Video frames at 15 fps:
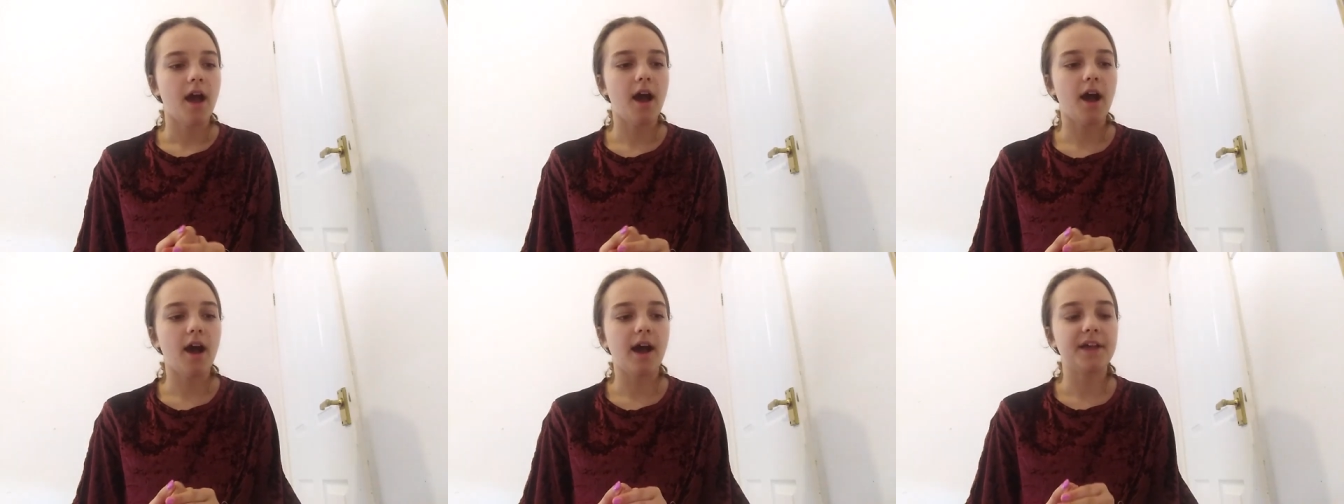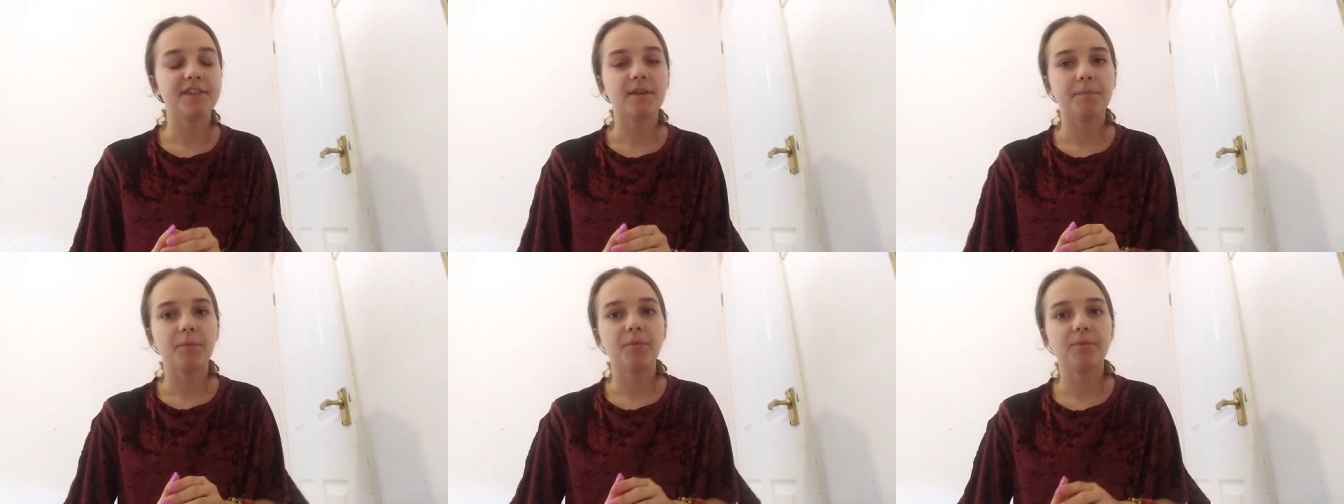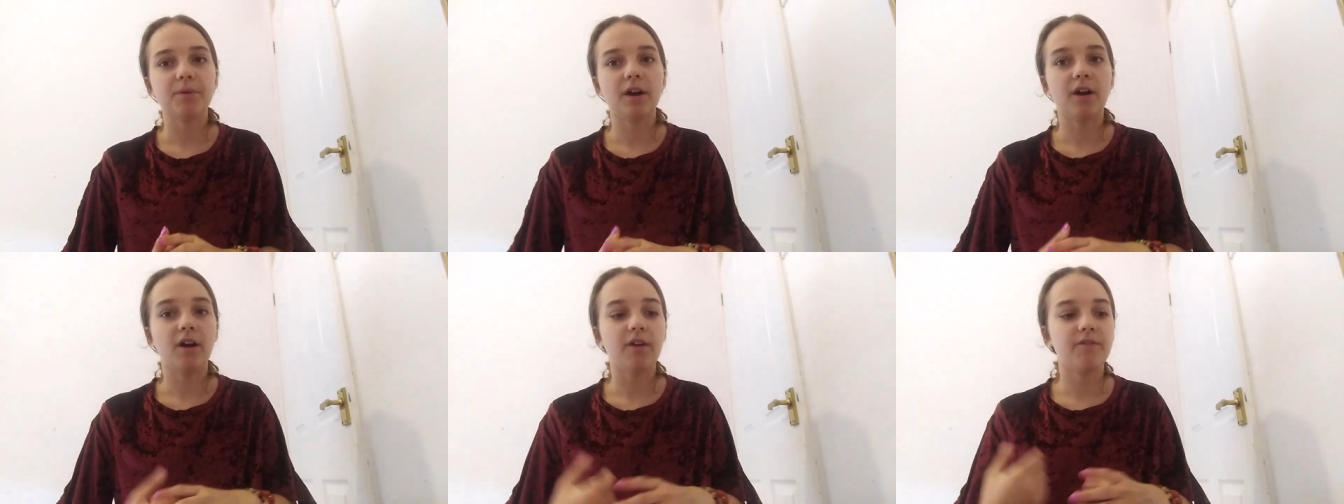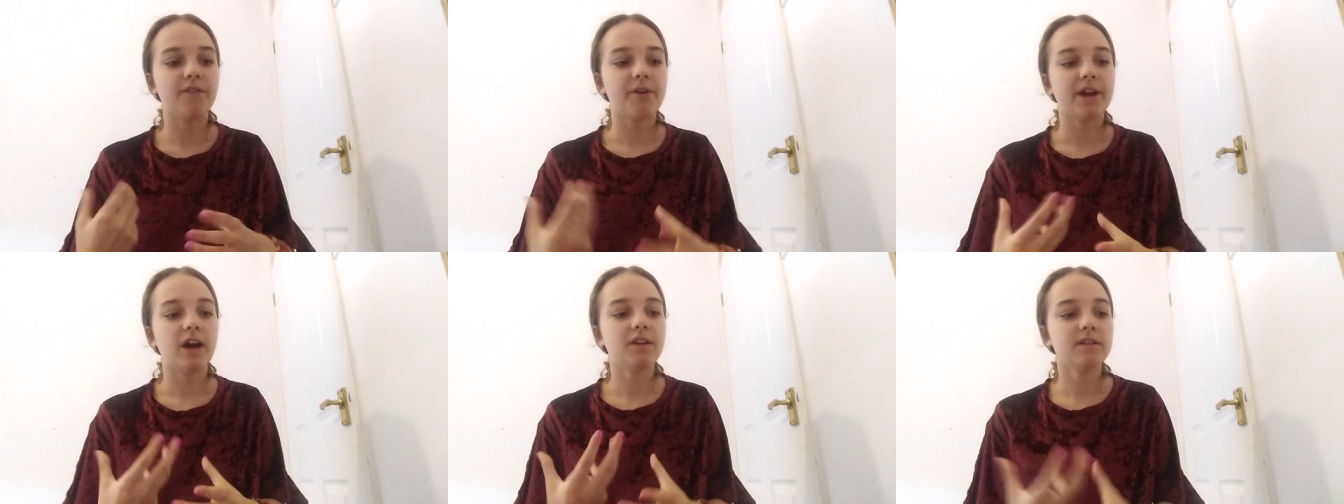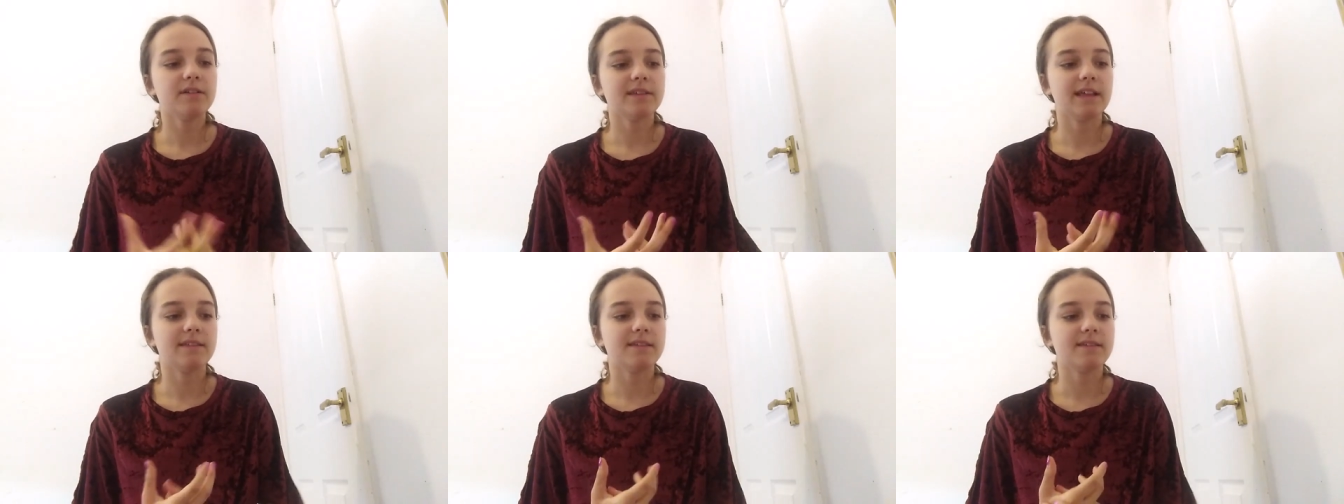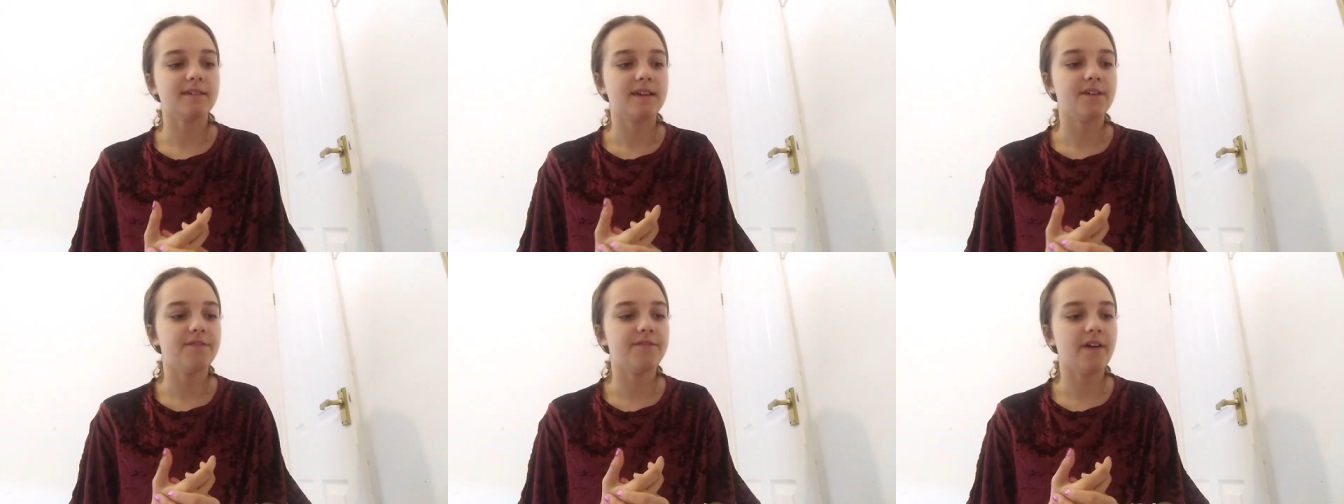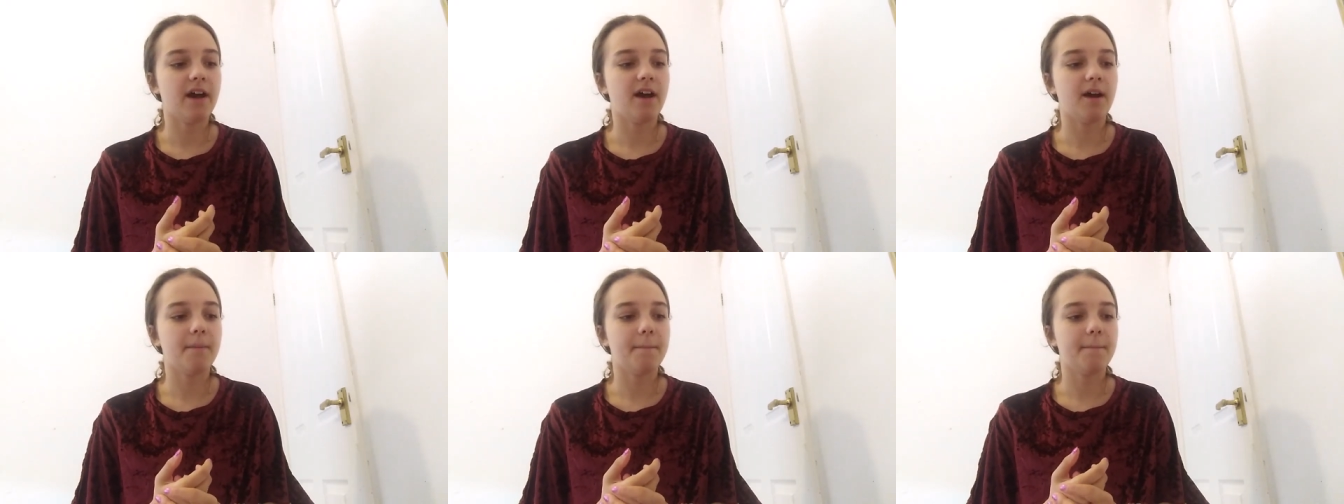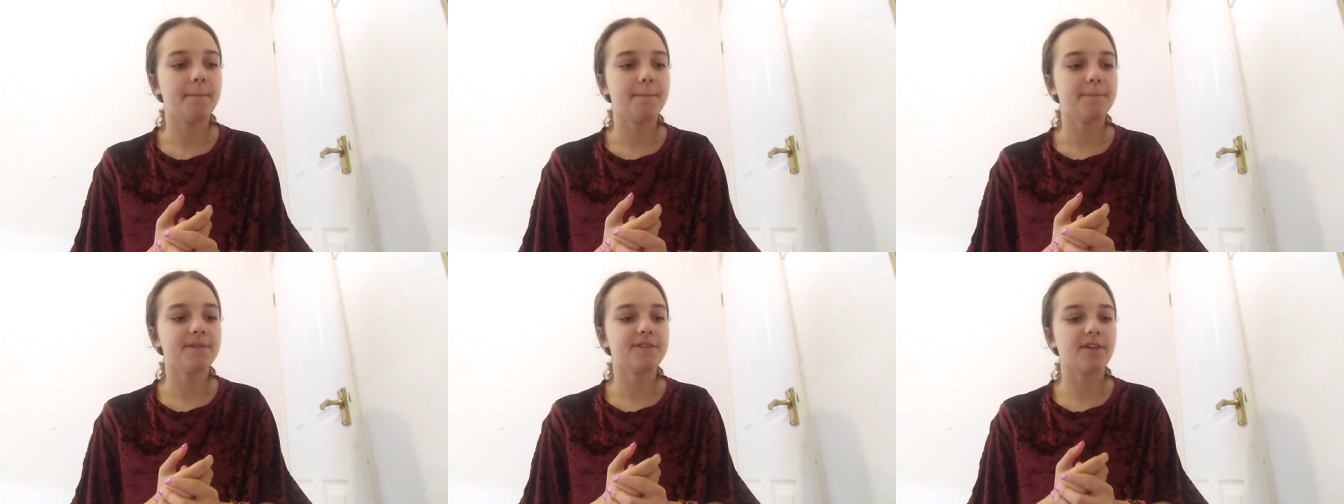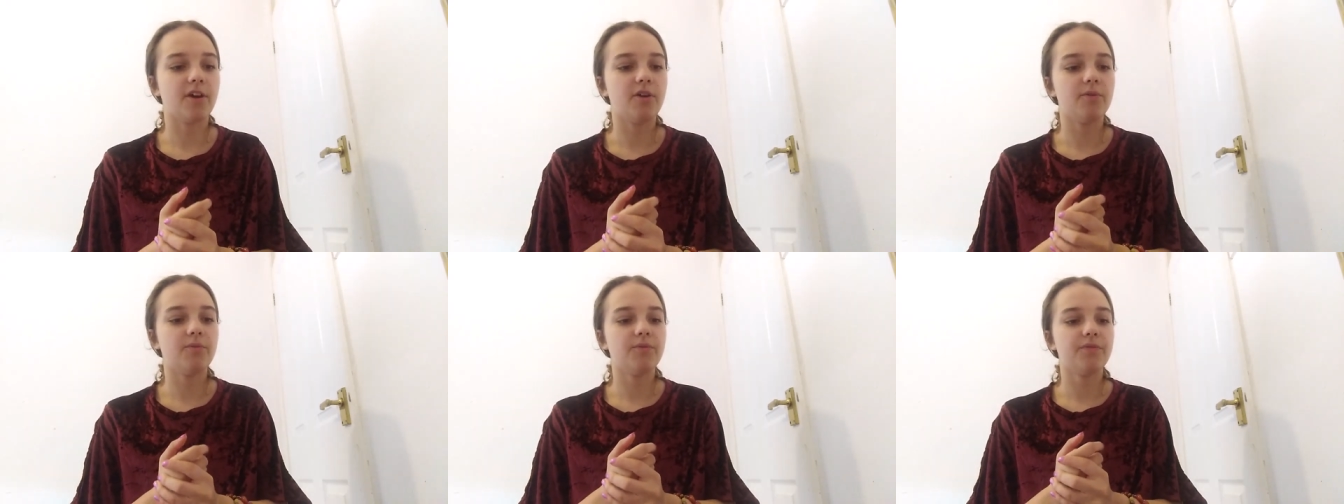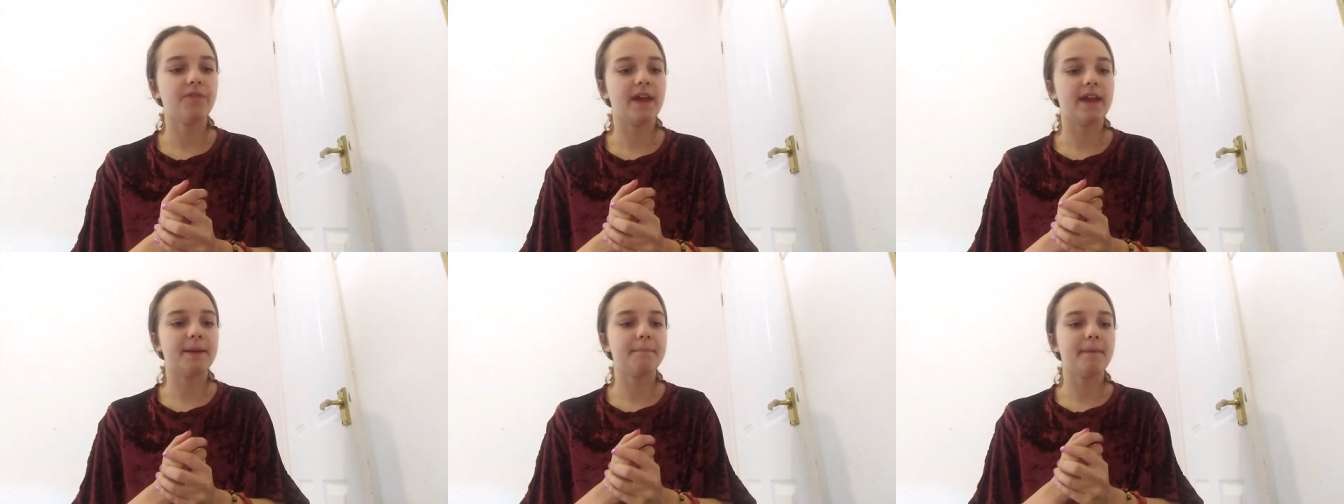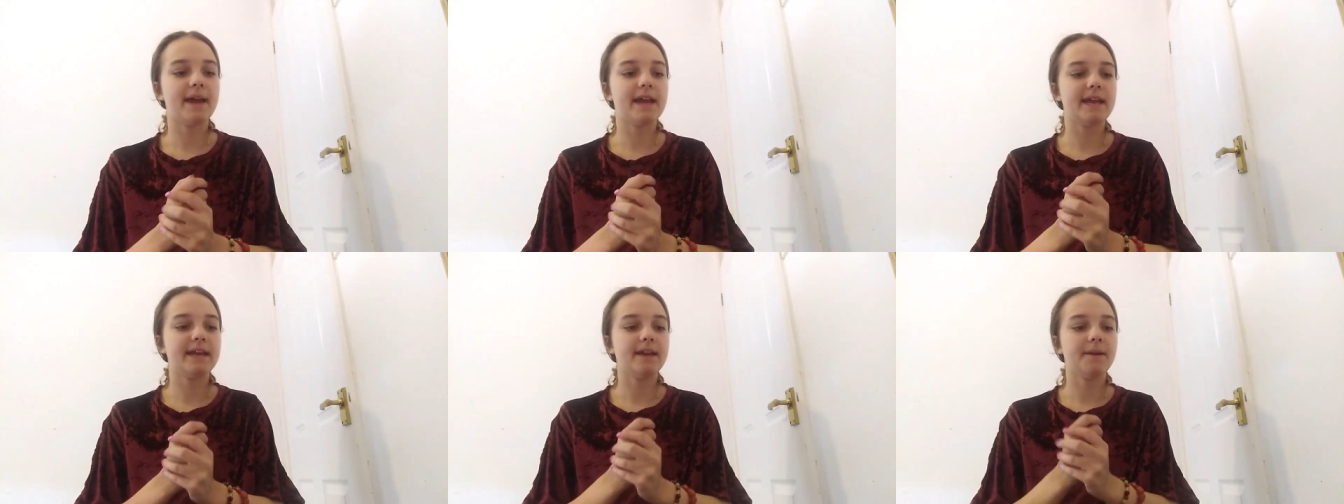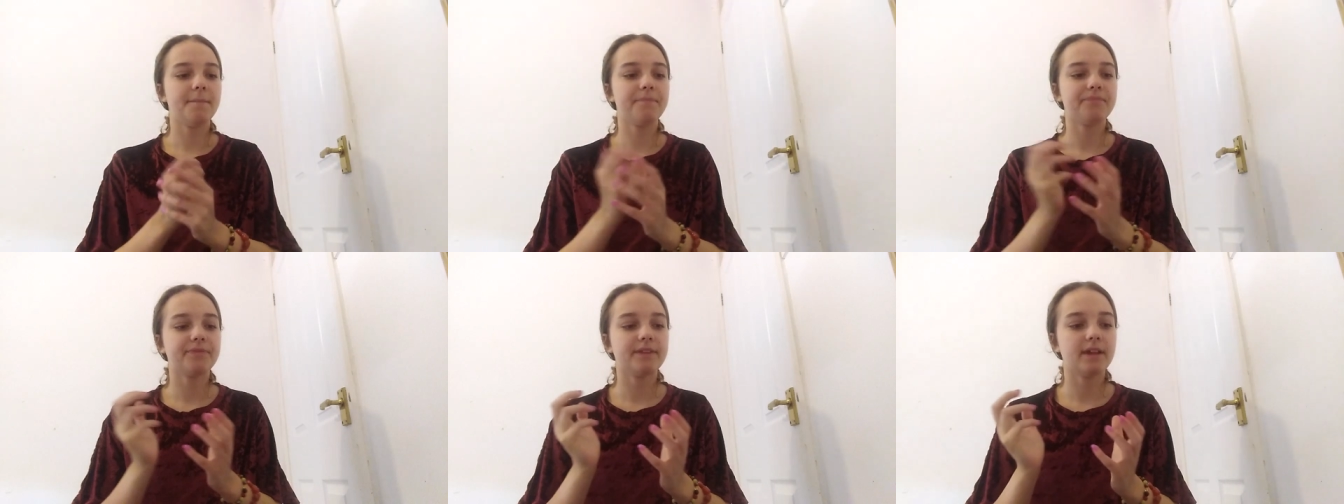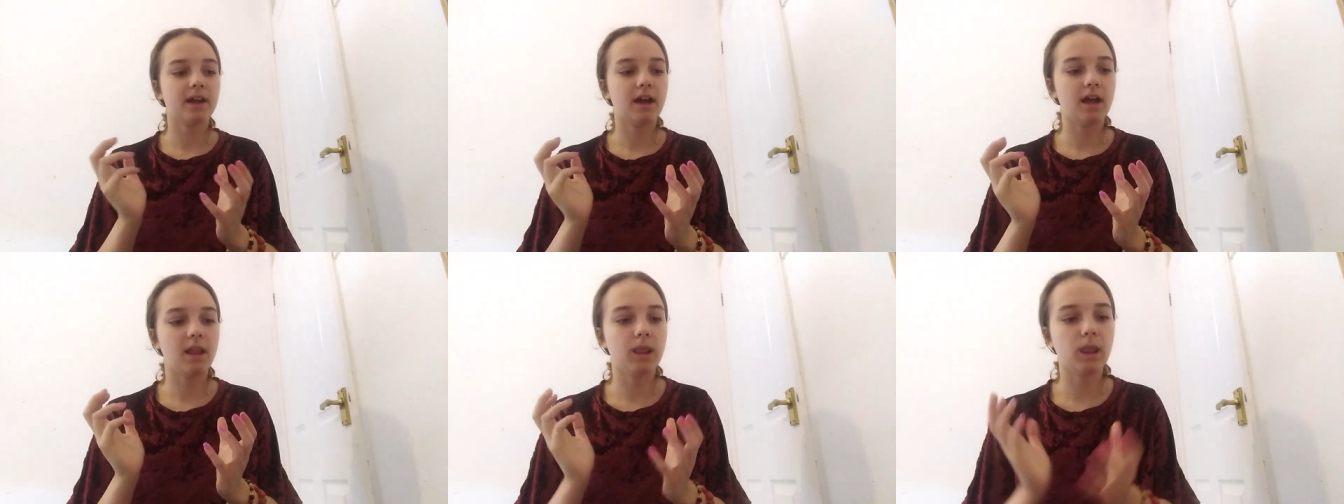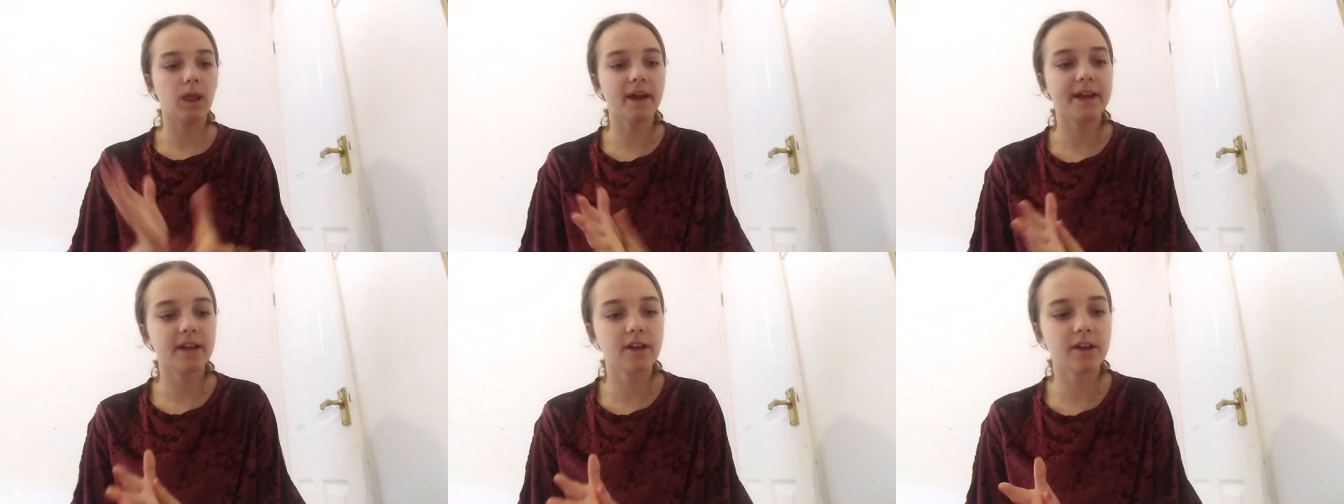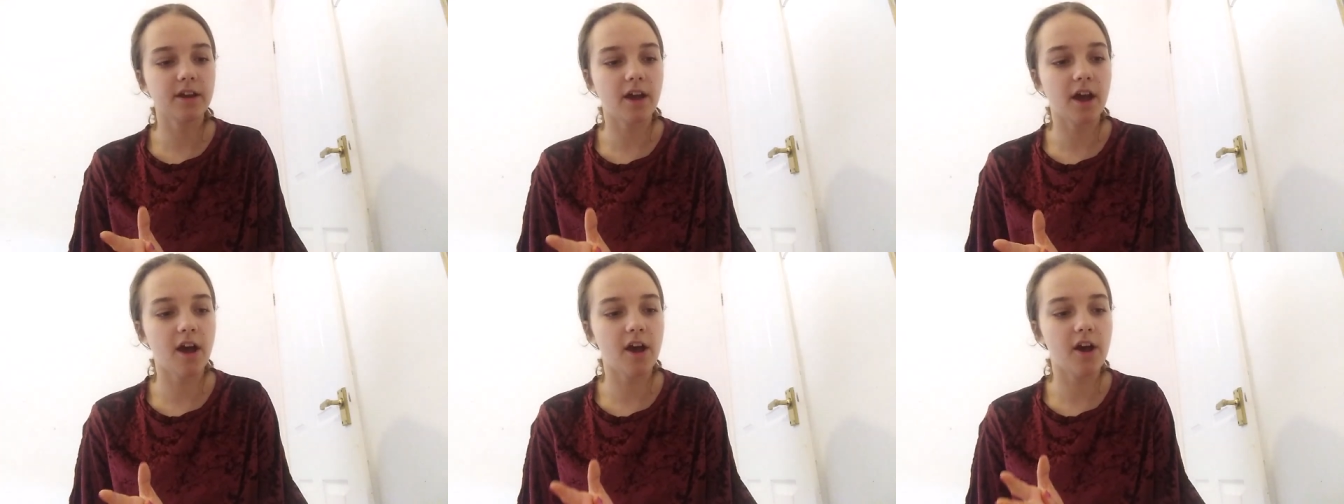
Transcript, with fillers: And some people are very undersensitive, so they may like